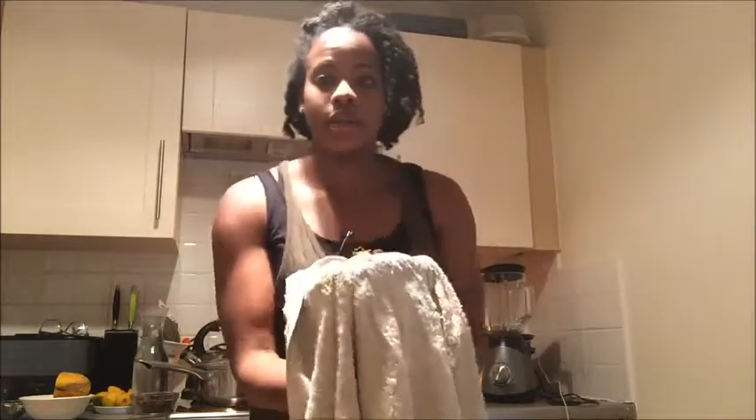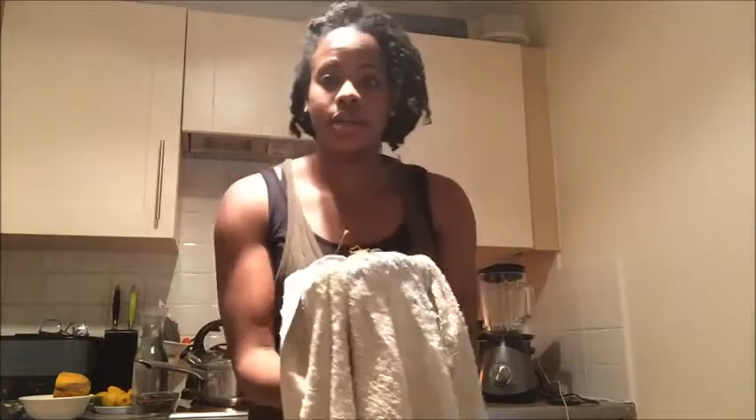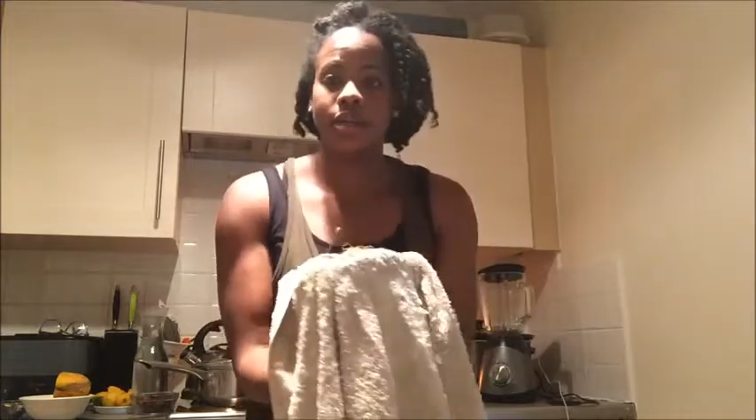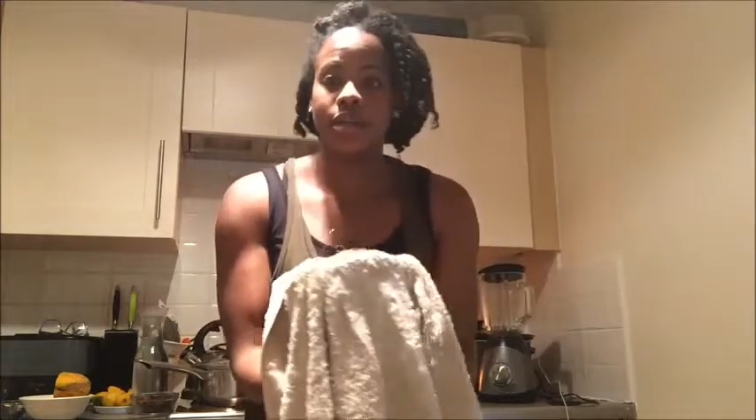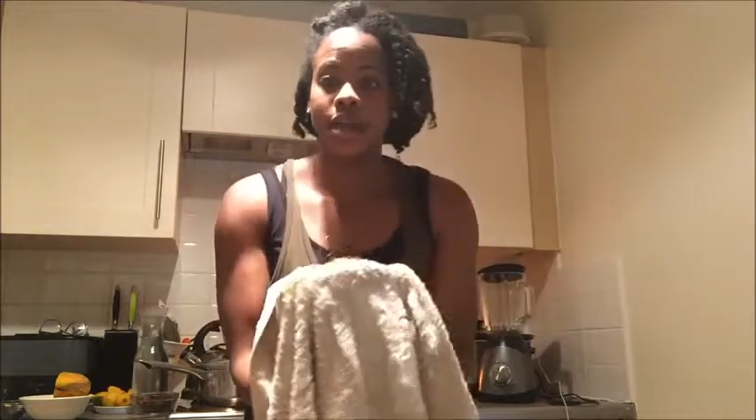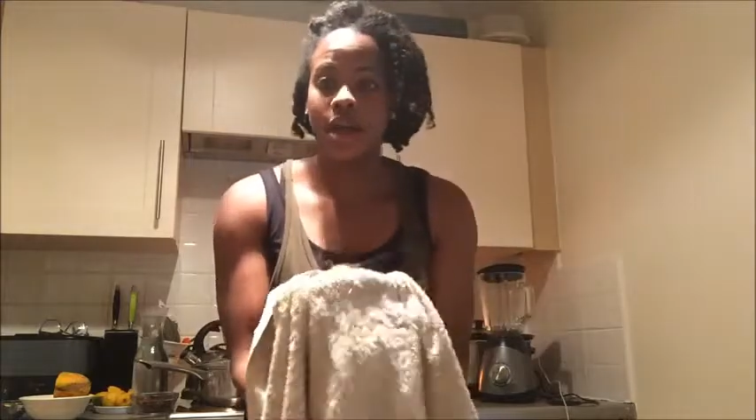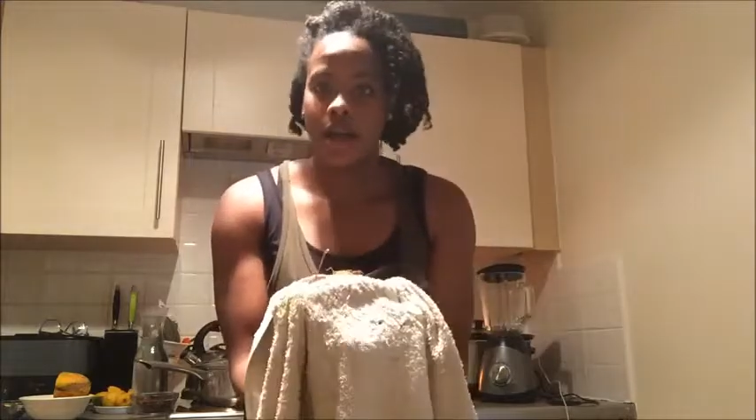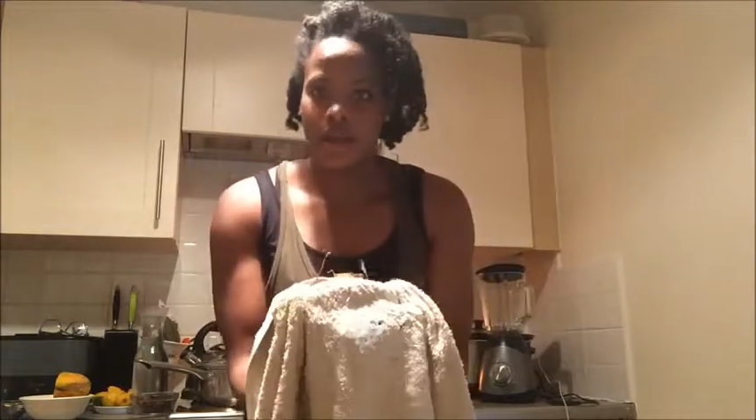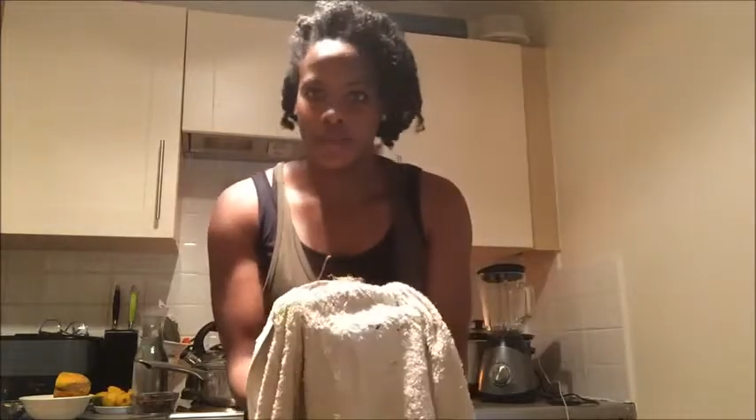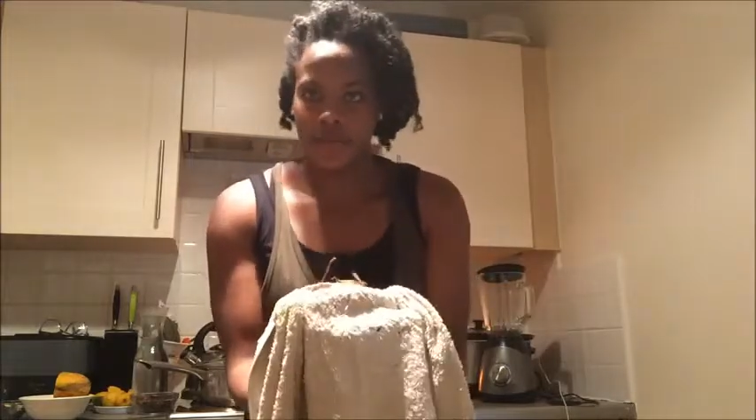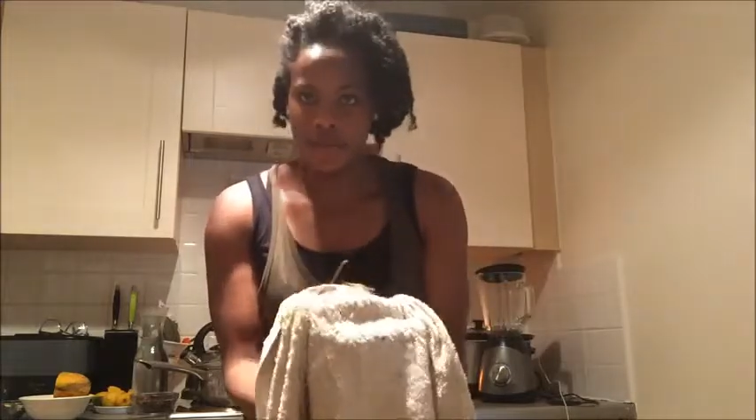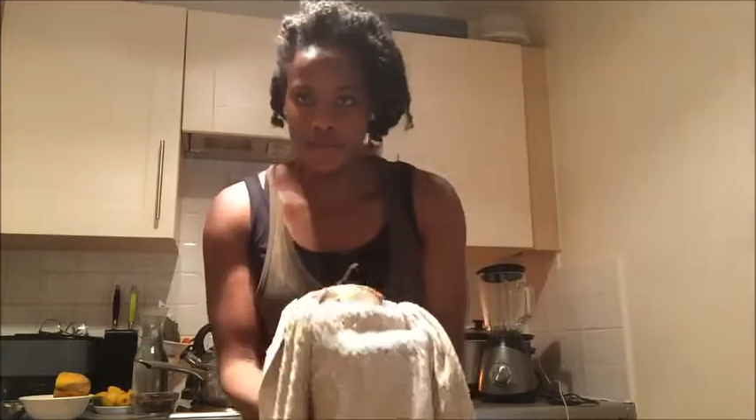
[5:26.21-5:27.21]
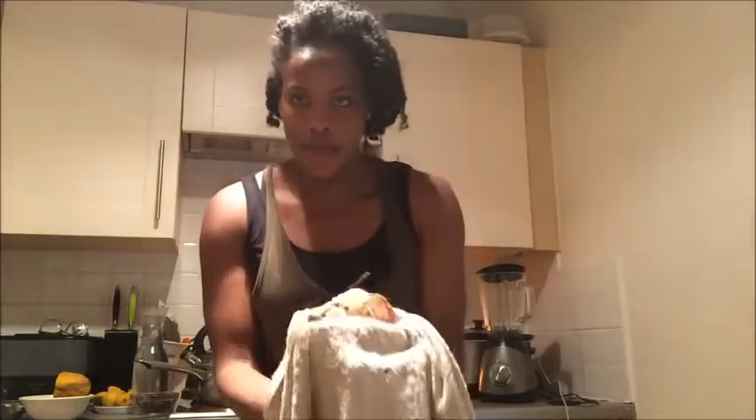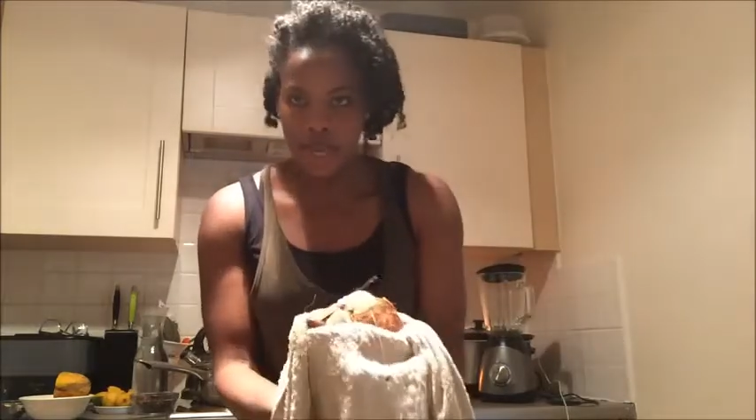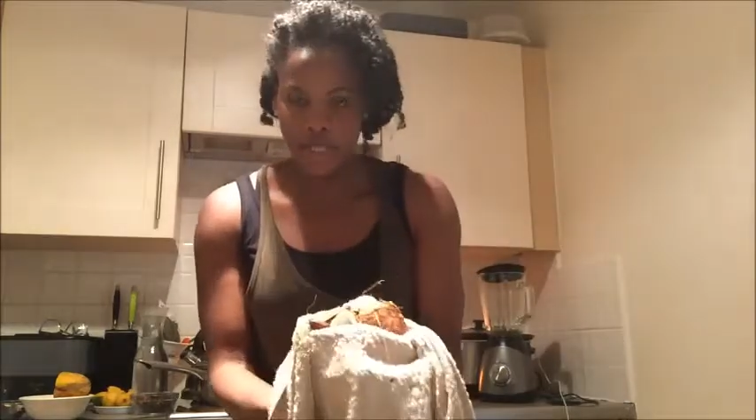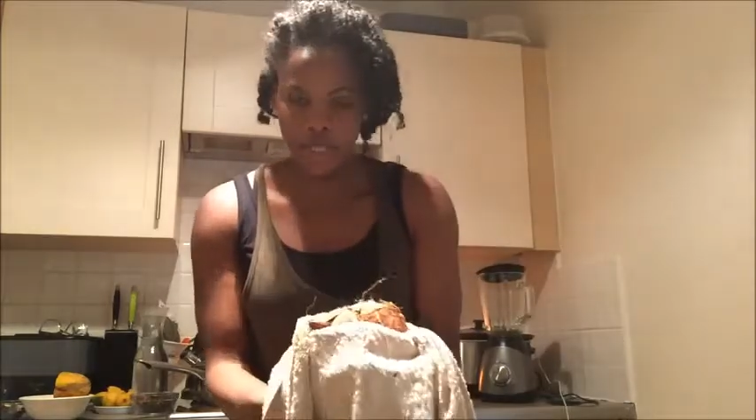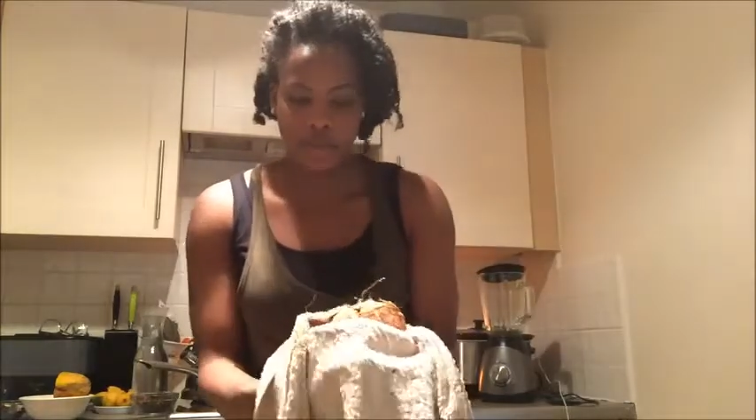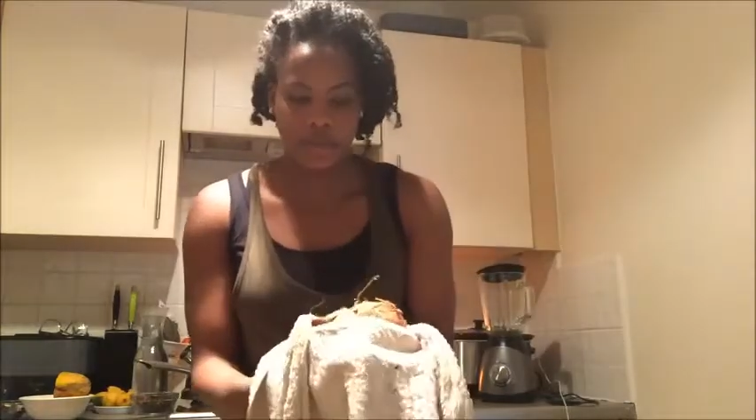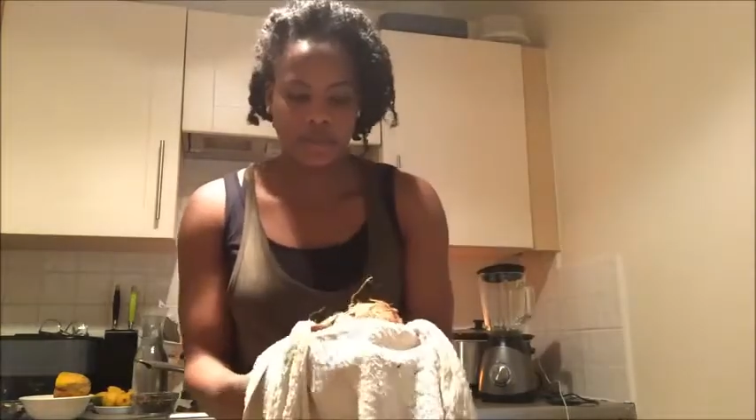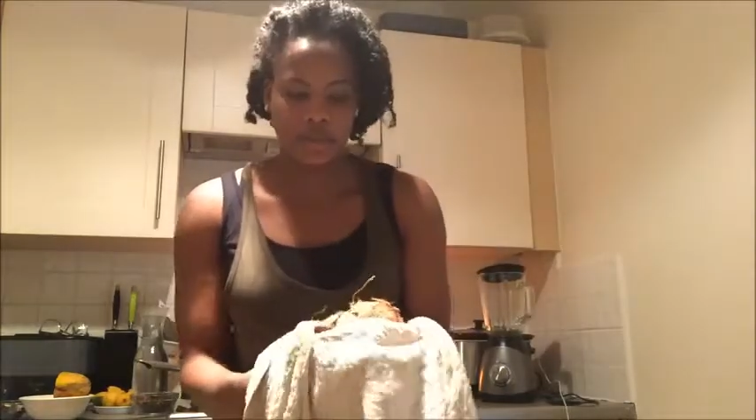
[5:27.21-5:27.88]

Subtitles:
And now the magic.